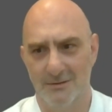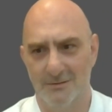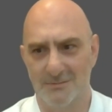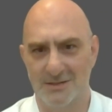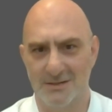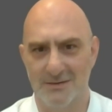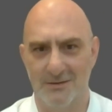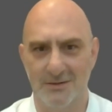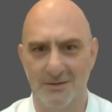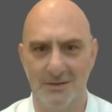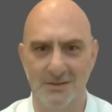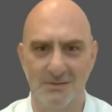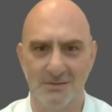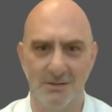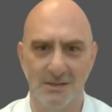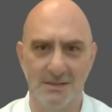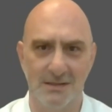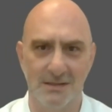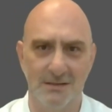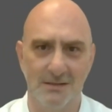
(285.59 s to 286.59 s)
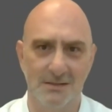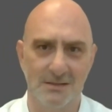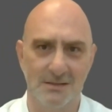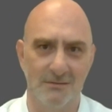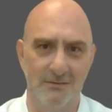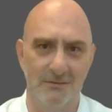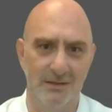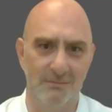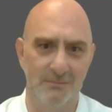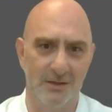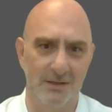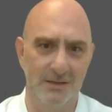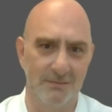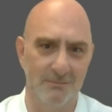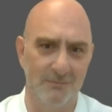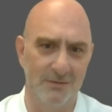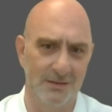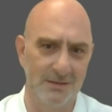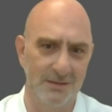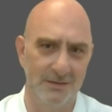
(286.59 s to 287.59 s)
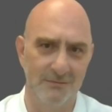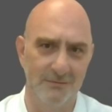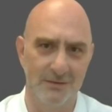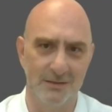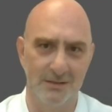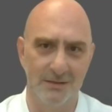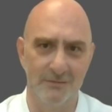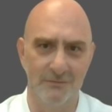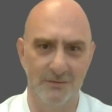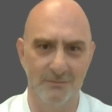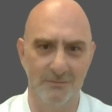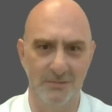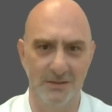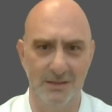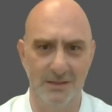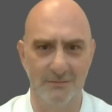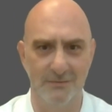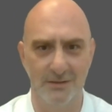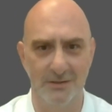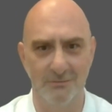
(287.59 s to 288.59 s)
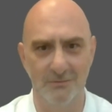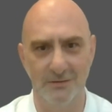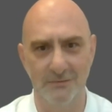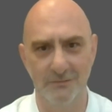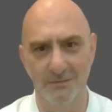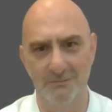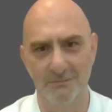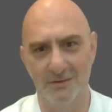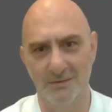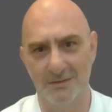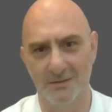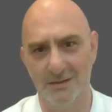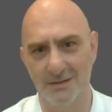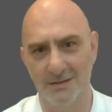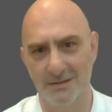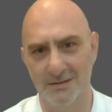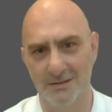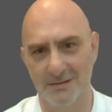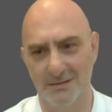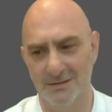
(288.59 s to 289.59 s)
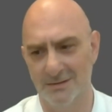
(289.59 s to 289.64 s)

I'm stuck in Switzerland, so he might even have a beer there with him to take